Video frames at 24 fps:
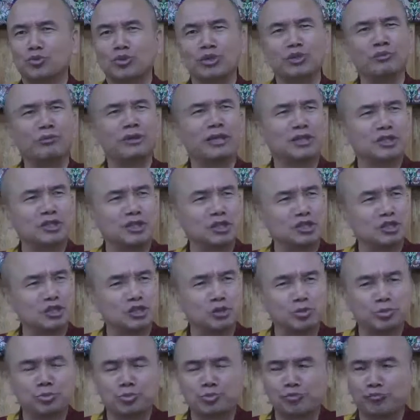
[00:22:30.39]
With
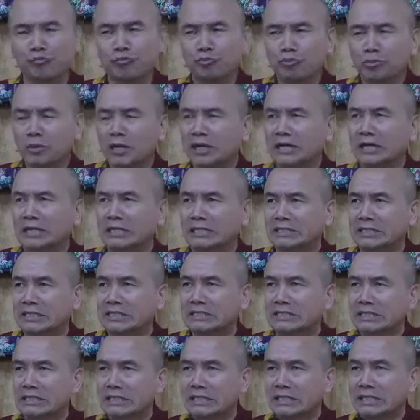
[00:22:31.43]
meditation,
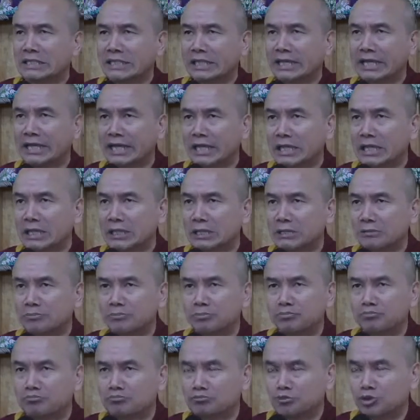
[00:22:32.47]
does it really help
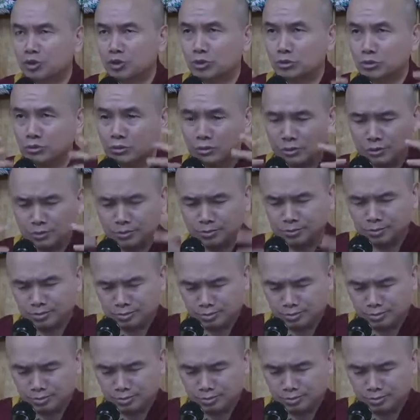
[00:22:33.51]
to